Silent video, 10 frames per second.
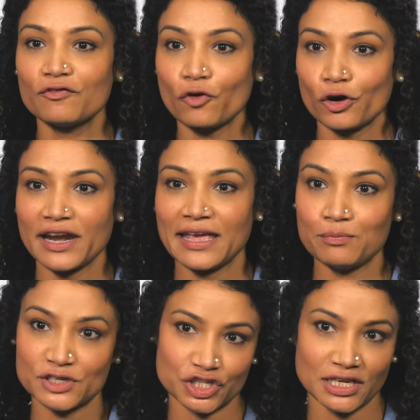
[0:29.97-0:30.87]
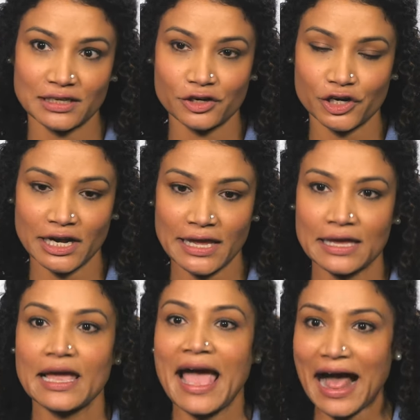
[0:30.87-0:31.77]
for a machine
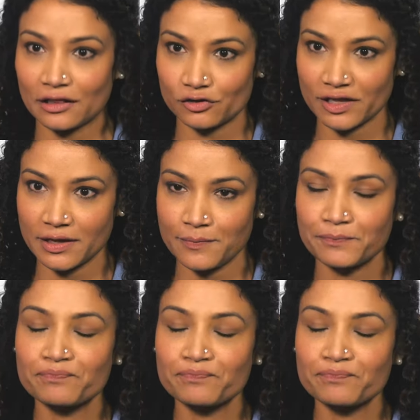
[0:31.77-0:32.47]
learning algorithm.